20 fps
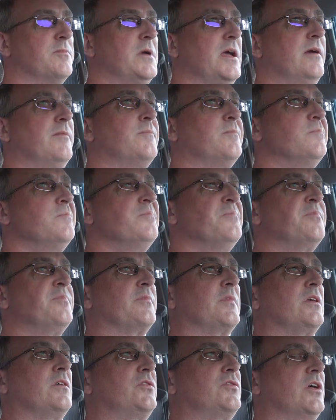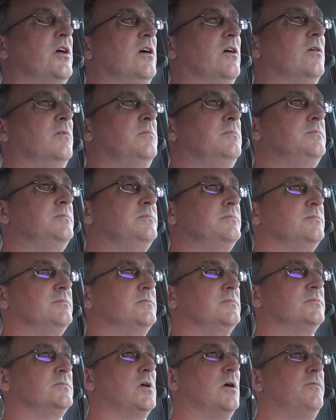me. So,
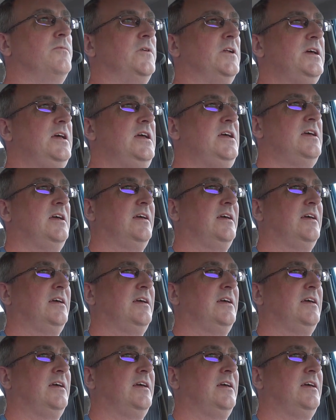hopefully,